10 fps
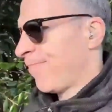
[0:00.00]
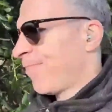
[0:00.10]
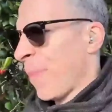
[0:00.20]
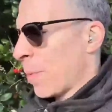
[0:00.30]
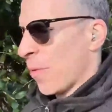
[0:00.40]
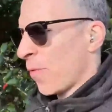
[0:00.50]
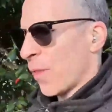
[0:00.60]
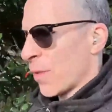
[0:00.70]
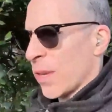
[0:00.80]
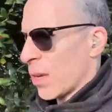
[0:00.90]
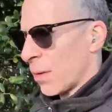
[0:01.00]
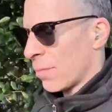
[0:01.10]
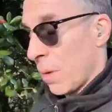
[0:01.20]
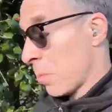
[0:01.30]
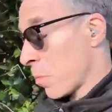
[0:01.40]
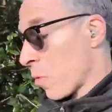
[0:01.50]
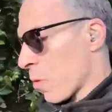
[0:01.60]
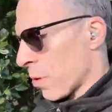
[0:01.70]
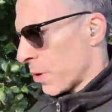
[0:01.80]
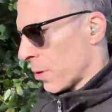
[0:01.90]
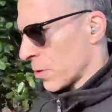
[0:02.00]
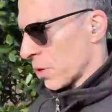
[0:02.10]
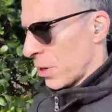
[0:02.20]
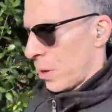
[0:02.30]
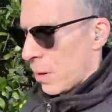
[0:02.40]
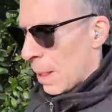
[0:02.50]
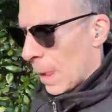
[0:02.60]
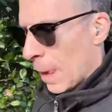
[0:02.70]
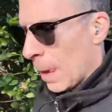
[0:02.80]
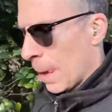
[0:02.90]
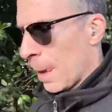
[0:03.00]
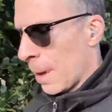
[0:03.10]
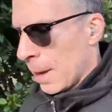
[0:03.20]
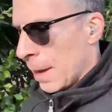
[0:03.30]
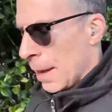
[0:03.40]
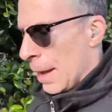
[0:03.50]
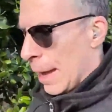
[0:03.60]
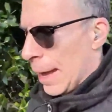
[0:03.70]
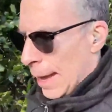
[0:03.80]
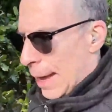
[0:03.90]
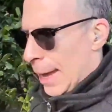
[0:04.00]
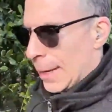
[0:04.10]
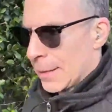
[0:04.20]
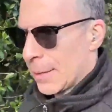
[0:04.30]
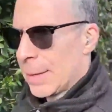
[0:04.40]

maybe 15, maybe more years ago. And